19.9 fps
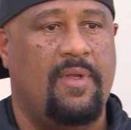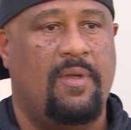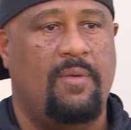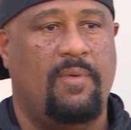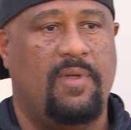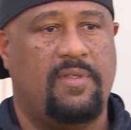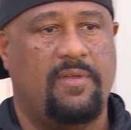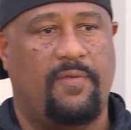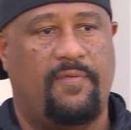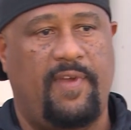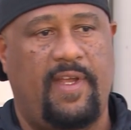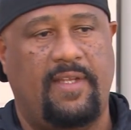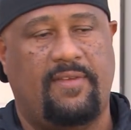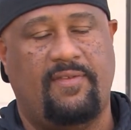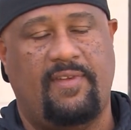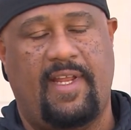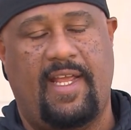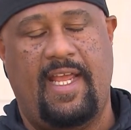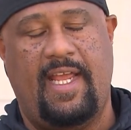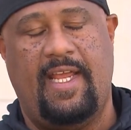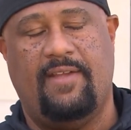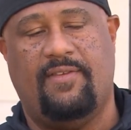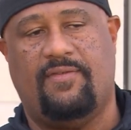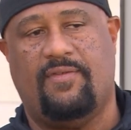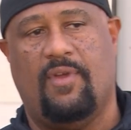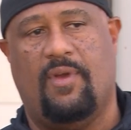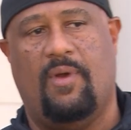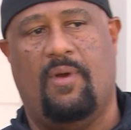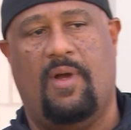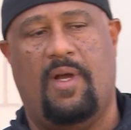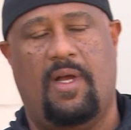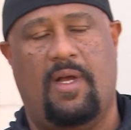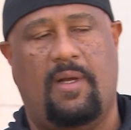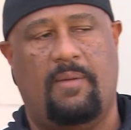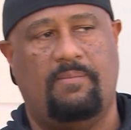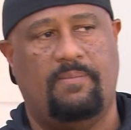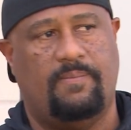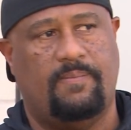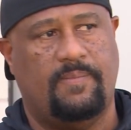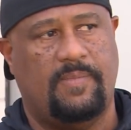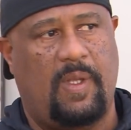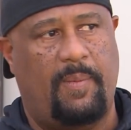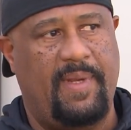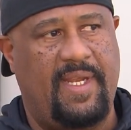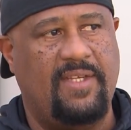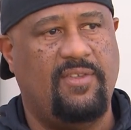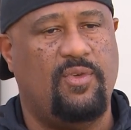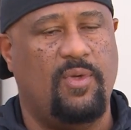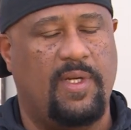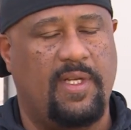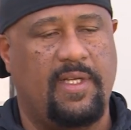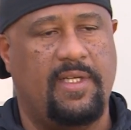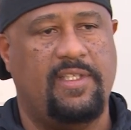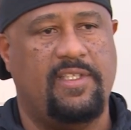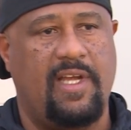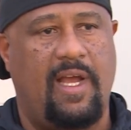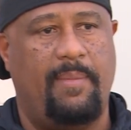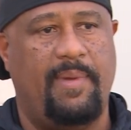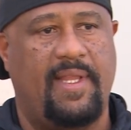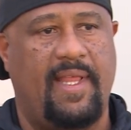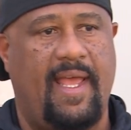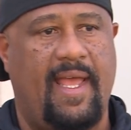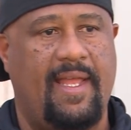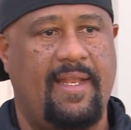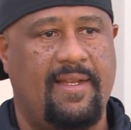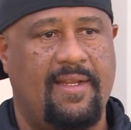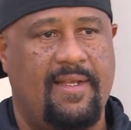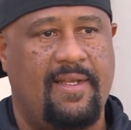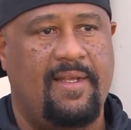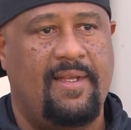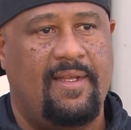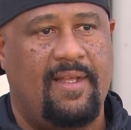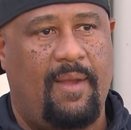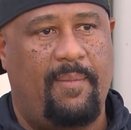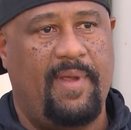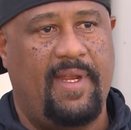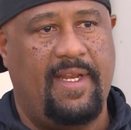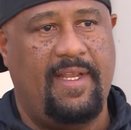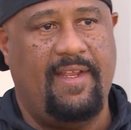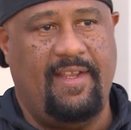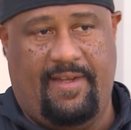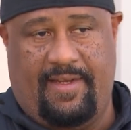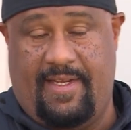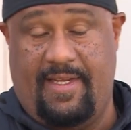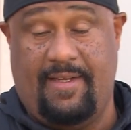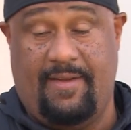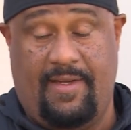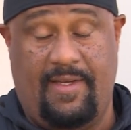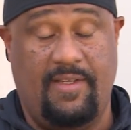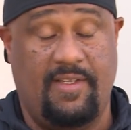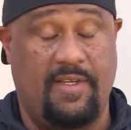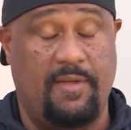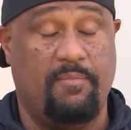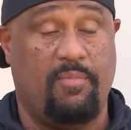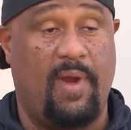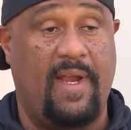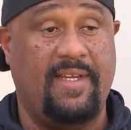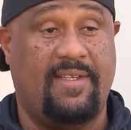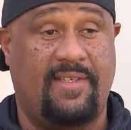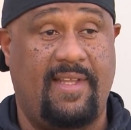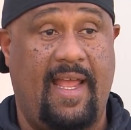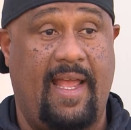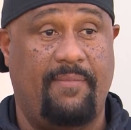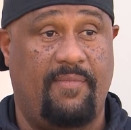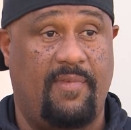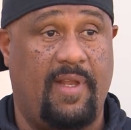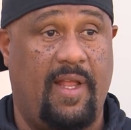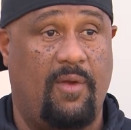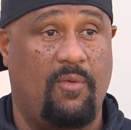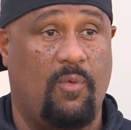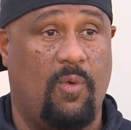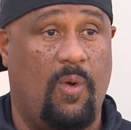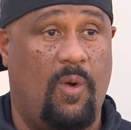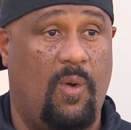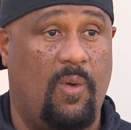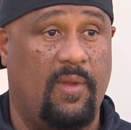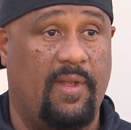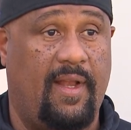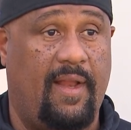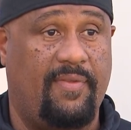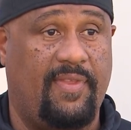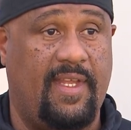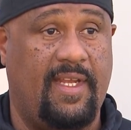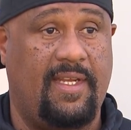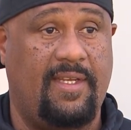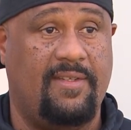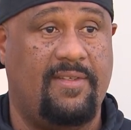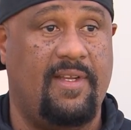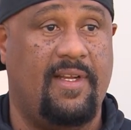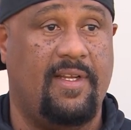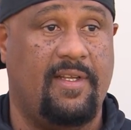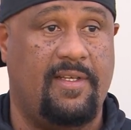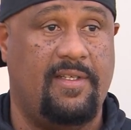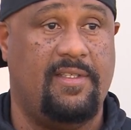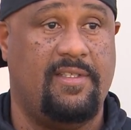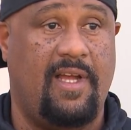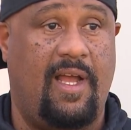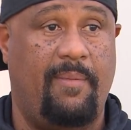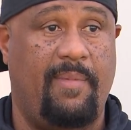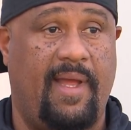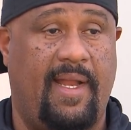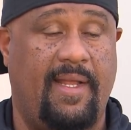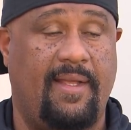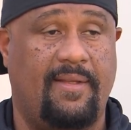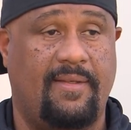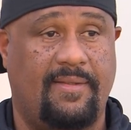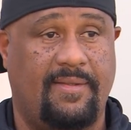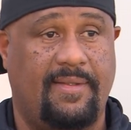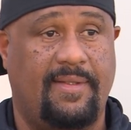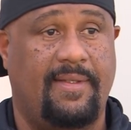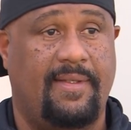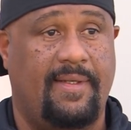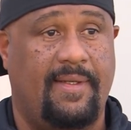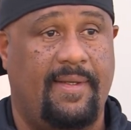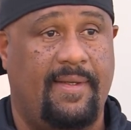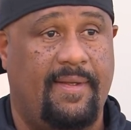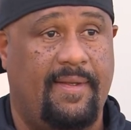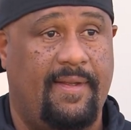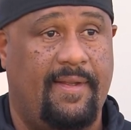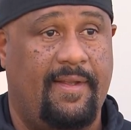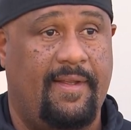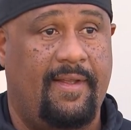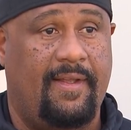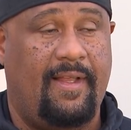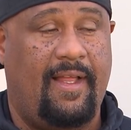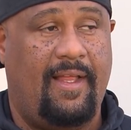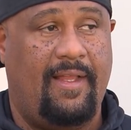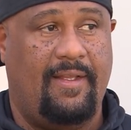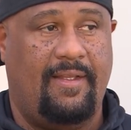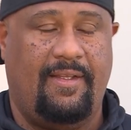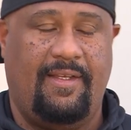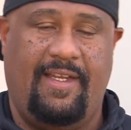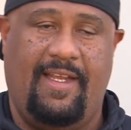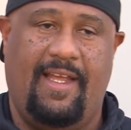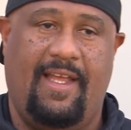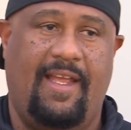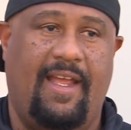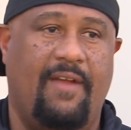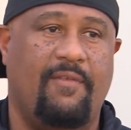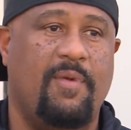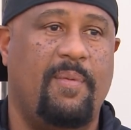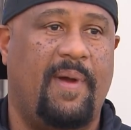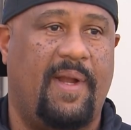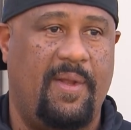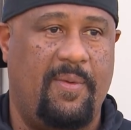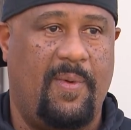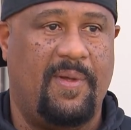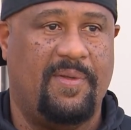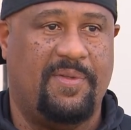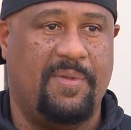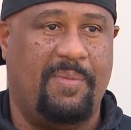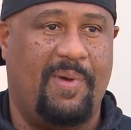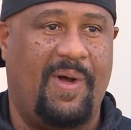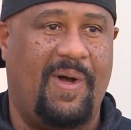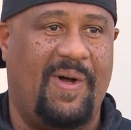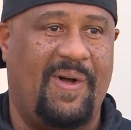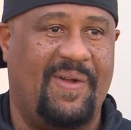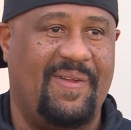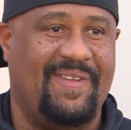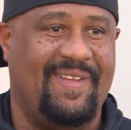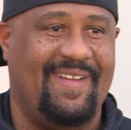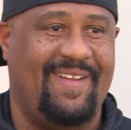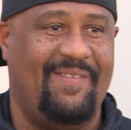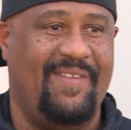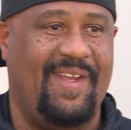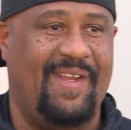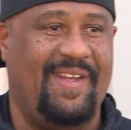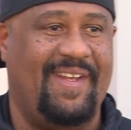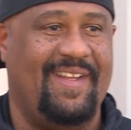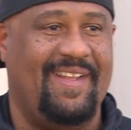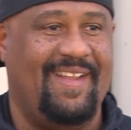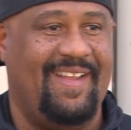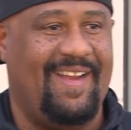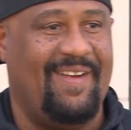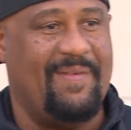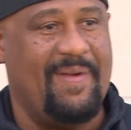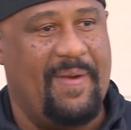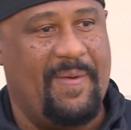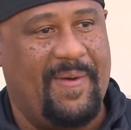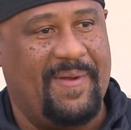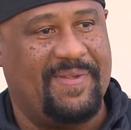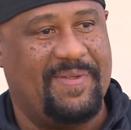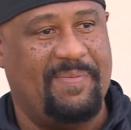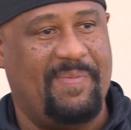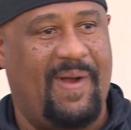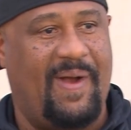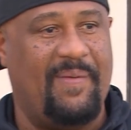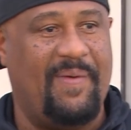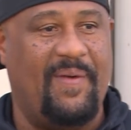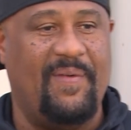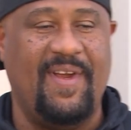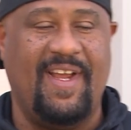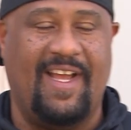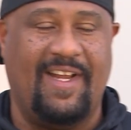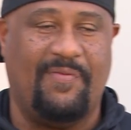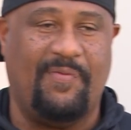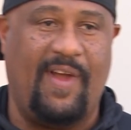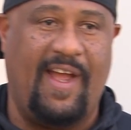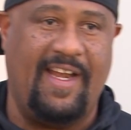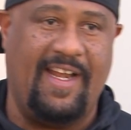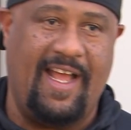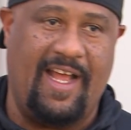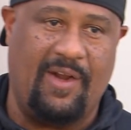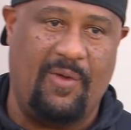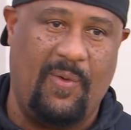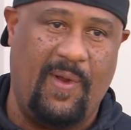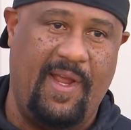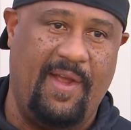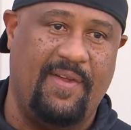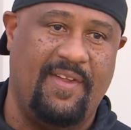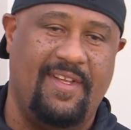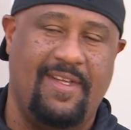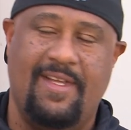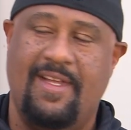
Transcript: with your face and hands. So, um, I mean, he's doing a good job at that. I mean, he, he he's embraced that that role, and I think he's done a good job at it. Yeah, everybody wants the ball. I mean, everybody wants the ball. But we got to find out a way of